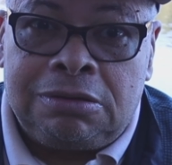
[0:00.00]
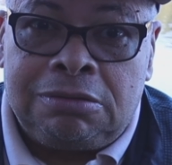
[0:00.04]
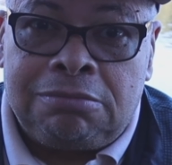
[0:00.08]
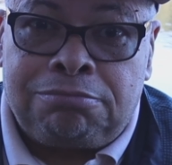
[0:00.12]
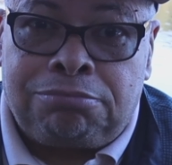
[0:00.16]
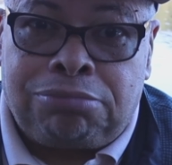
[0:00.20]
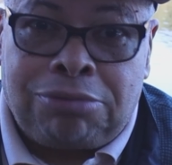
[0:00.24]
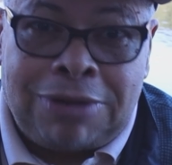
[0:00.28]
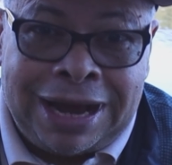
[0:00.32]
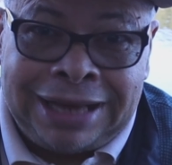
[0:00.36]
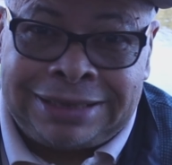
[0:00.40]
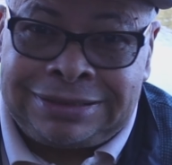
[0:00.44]

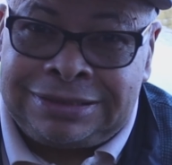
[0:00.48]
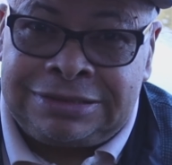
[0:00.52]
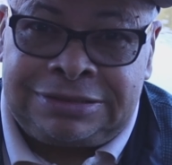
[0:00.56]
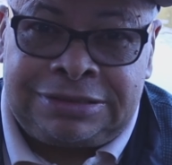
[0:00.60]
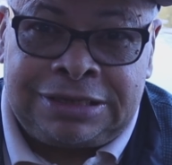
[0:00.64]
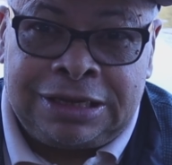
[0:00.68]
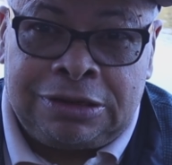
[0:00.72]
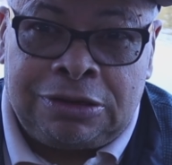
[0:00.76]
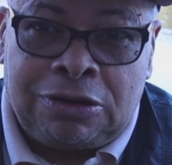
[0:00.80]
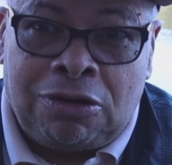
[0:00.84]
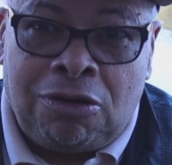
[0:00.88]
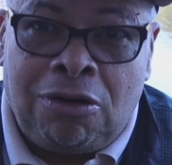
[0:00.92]

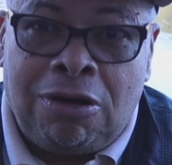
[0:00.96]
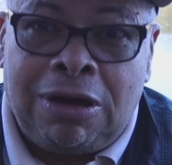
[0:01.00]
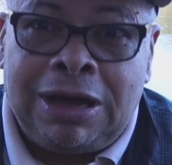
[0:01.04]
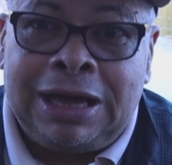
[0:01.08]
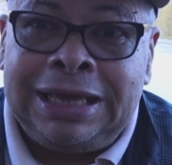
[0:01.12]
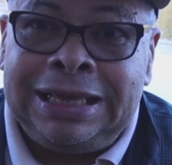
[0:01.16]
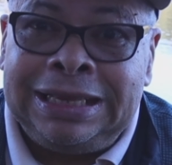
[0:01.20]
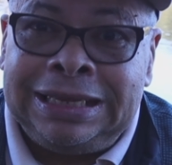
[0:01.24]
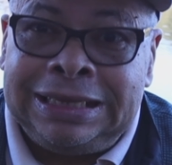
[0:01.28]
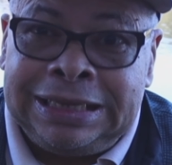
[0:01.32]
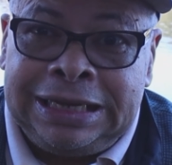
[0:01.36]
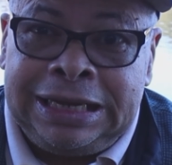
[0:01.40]
practicing law
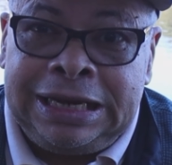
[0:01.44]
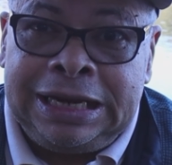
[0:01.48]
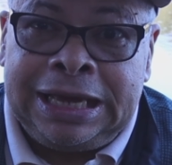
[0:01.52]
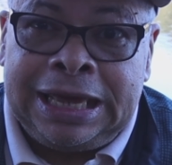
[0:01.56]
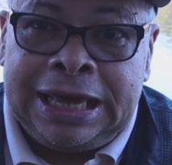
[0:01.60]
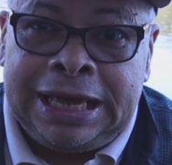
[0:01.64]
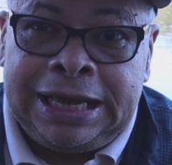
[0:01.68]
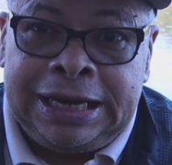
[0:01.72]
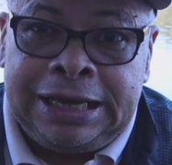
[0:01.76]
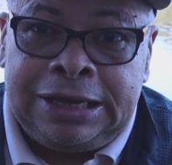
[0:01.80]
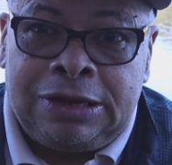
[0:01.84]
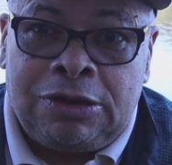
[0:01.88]
and
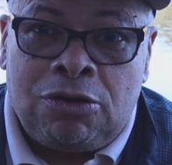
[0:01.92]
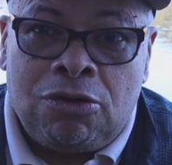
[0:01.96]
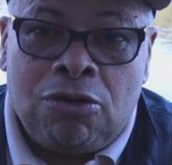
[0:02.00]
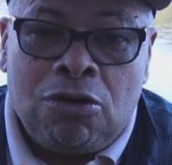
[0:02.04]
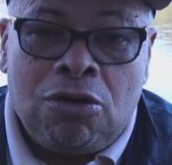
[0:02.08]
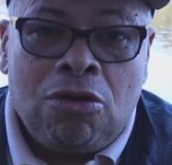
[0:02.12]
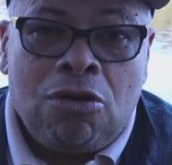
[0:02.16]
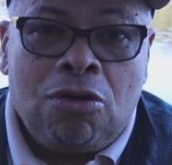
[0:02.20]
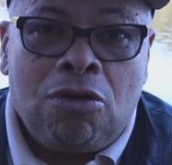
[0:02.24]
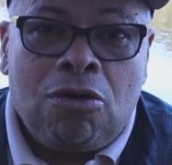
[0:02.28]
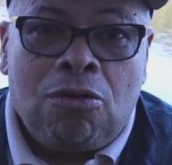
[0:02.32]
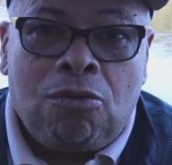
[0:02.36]
litigating,
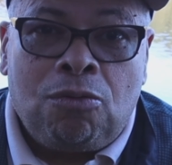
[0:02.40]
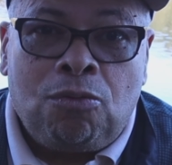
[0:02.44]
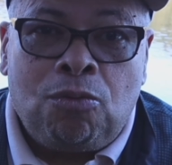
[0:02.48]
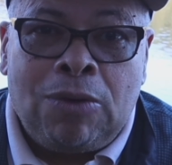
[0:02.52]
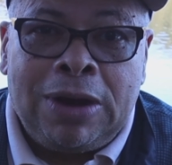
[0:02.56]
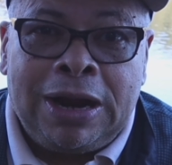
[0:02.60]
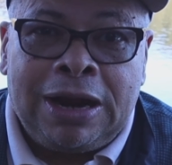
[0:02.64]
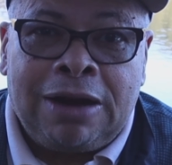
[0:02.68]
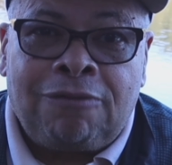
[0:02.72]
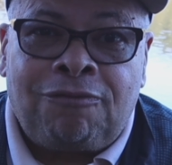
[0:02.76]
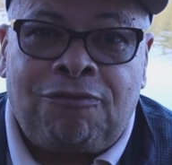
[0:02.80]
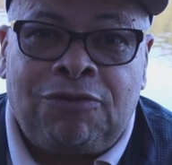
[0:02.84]

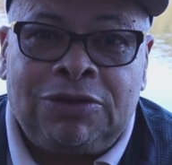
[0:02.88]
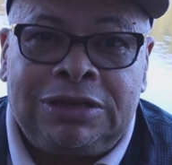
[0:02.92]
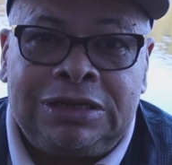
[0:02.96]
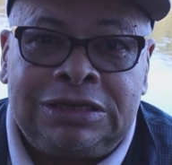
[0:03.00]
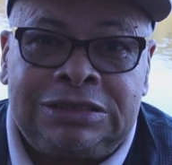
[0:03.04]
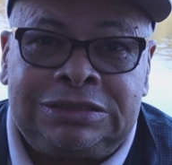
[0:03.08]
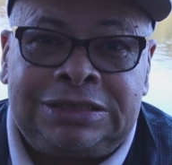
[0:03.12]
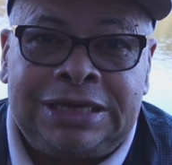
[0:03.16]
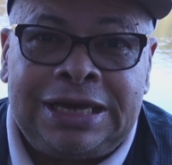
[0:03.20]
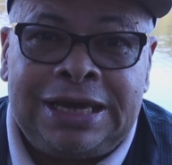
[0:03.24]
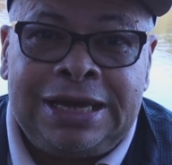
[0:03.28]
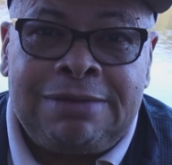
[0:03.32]
where for the
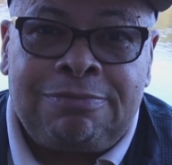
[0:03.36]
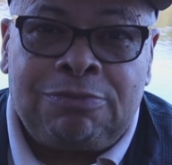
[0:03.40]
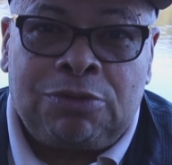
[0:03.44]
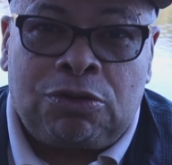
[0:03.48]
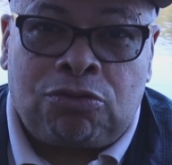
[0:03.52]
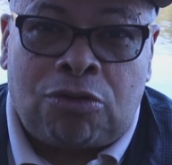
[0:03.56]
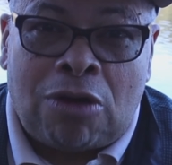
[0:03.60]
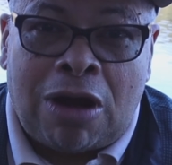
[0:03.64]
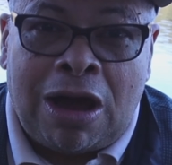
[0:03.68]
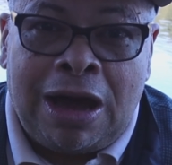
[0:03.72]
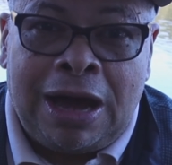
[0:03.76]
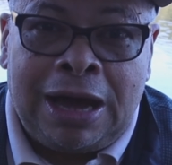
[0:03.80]
same
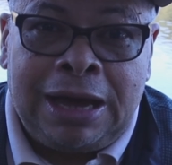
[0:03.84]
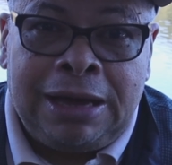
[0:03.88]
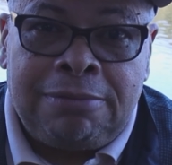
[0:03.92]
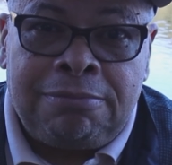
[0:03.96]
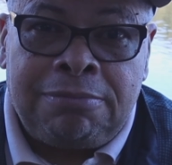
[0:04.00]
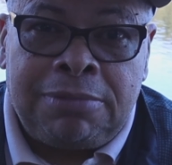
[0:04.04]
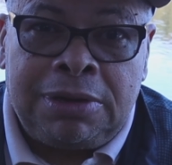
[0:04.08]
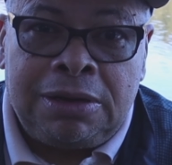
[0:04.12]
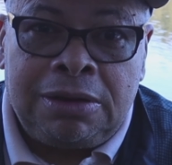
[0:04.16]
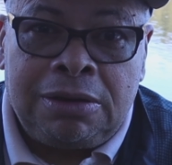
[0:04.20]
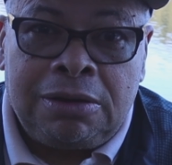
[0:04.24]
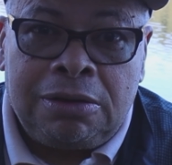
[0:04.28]

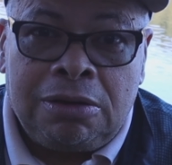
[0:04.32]
crime,